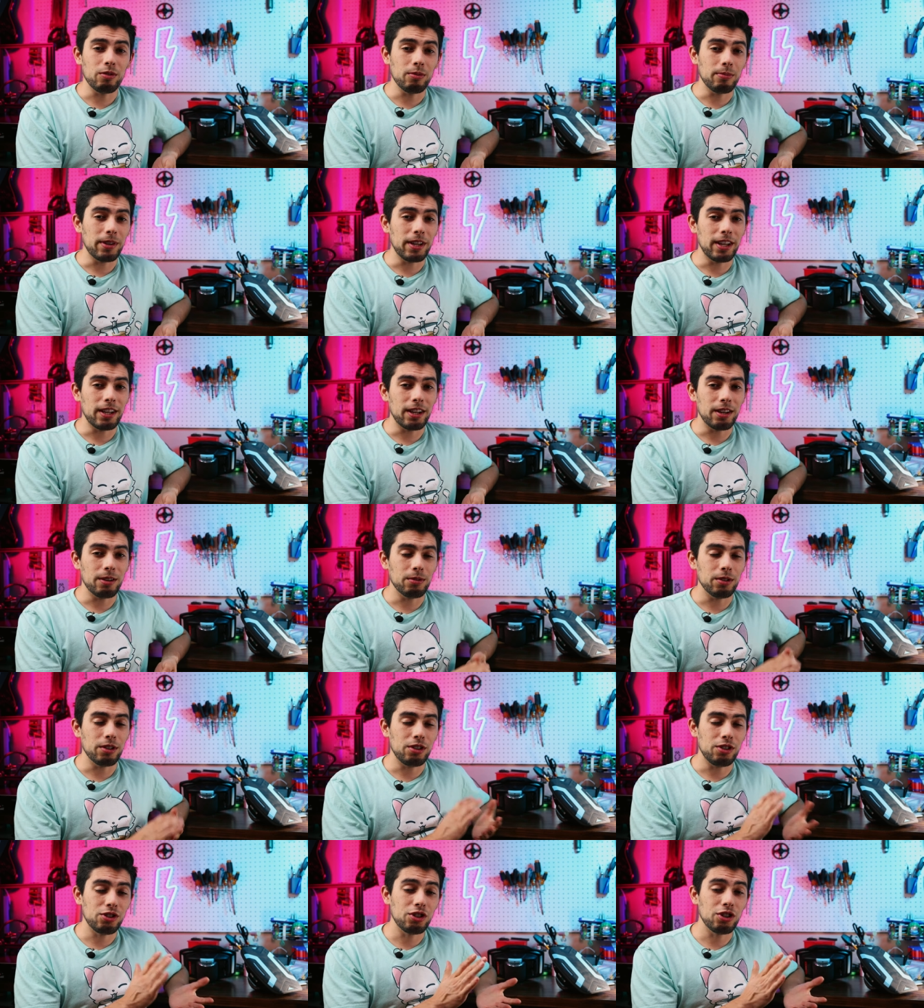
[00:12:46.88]
for being a
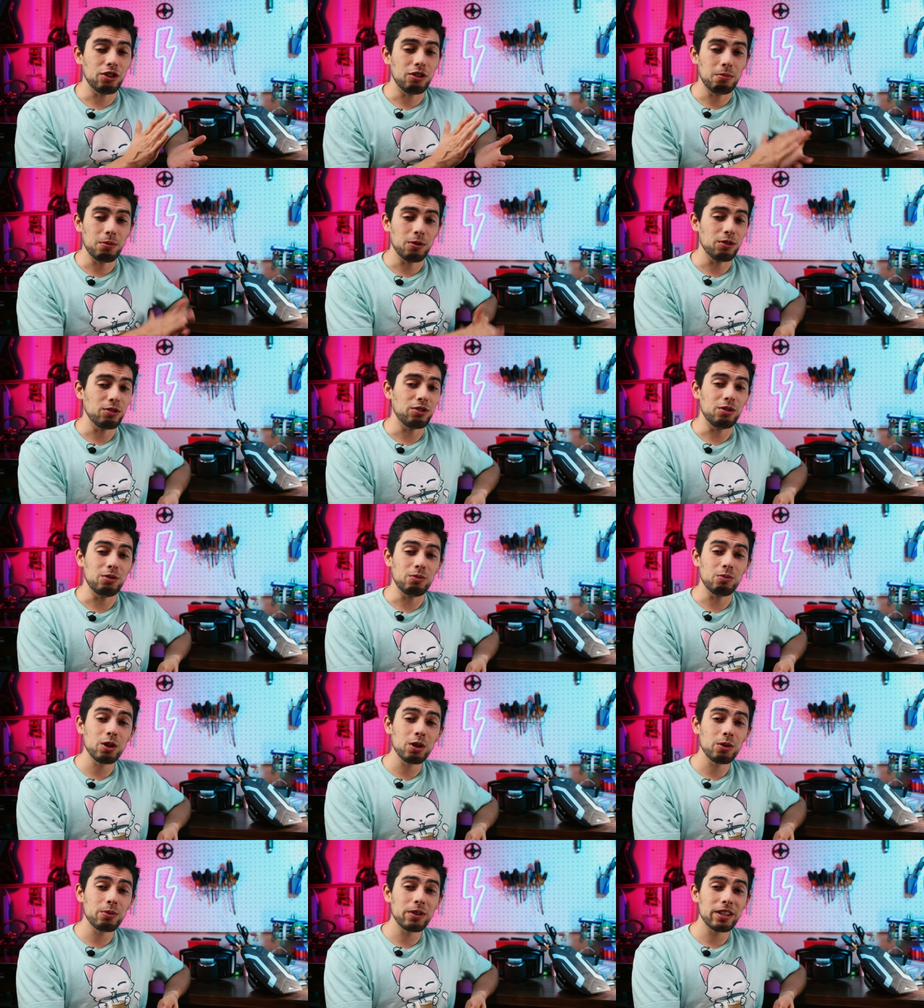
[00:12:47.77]
really chill person to
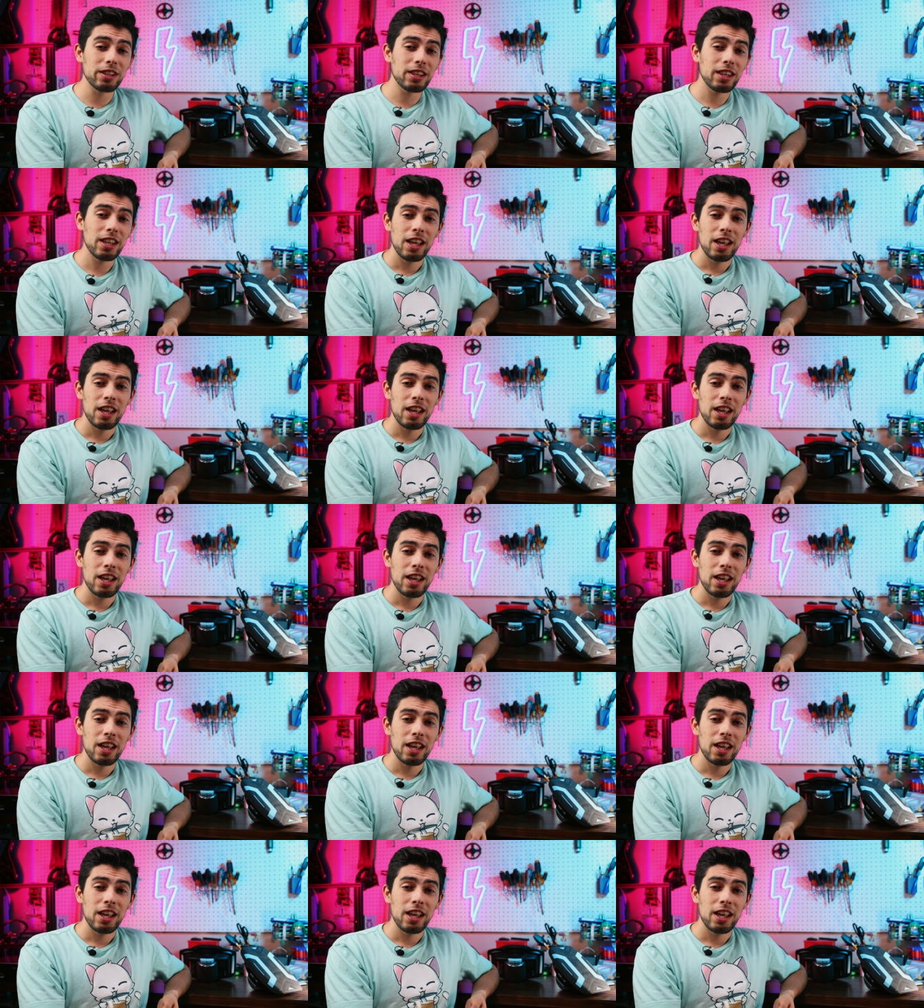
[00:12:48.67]
work with.